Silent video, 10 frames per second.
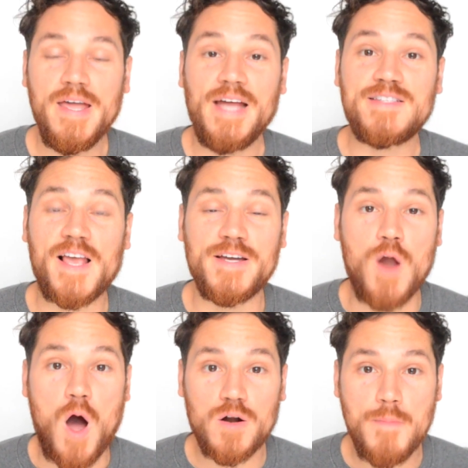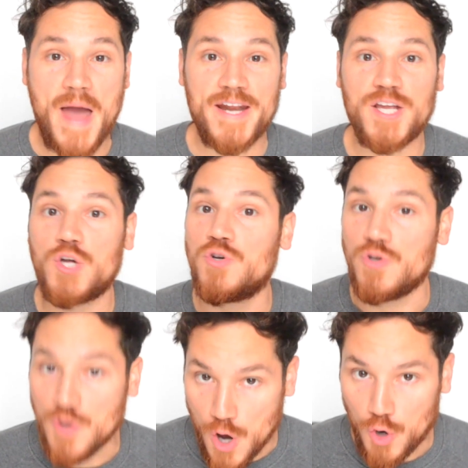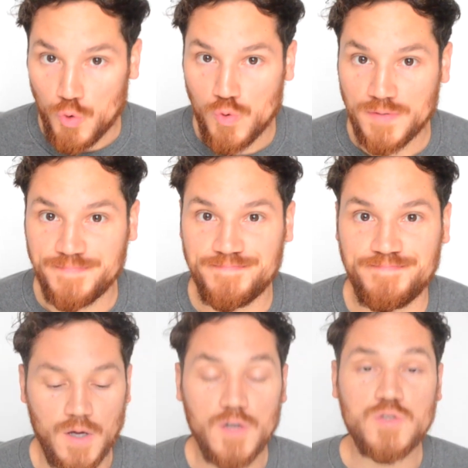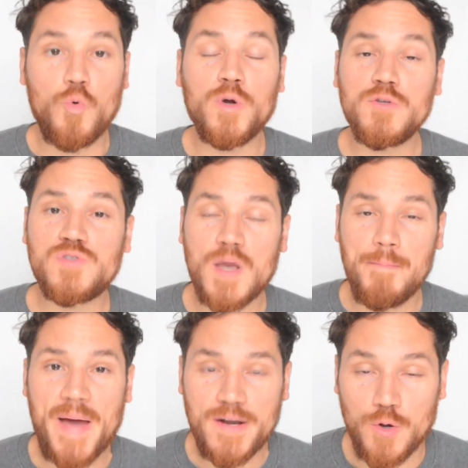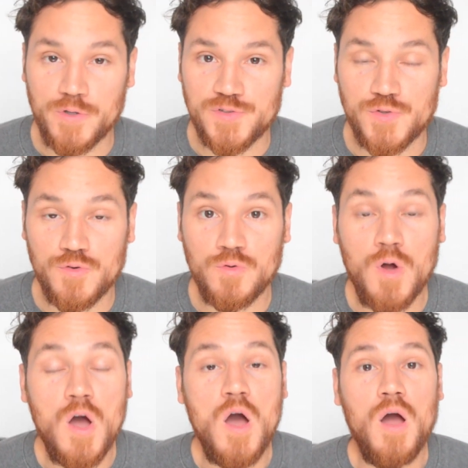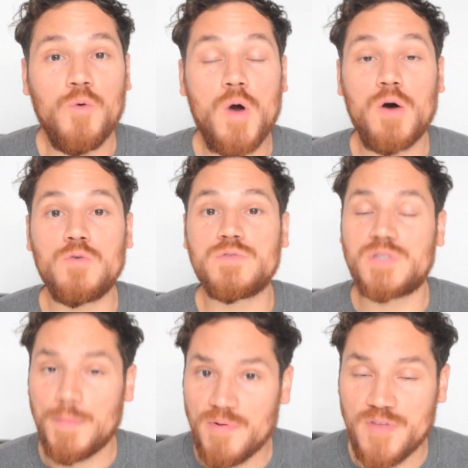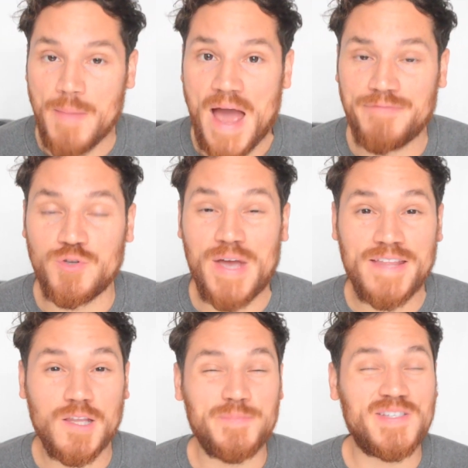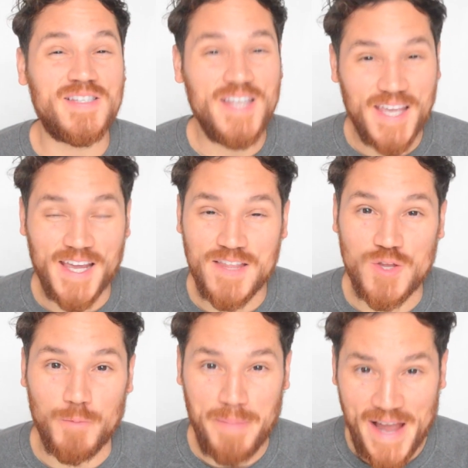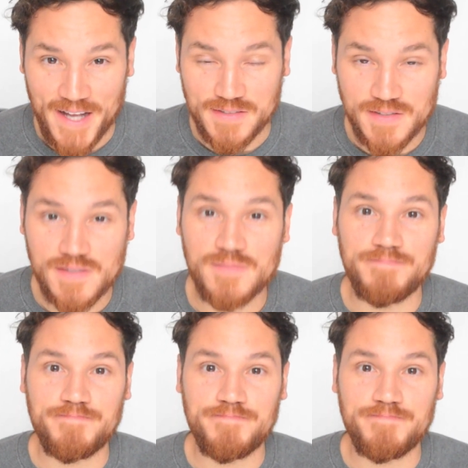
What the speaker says: It's like an automatic no. So what do some pet owners do? Well, some of them have to end up sneaking in their pets,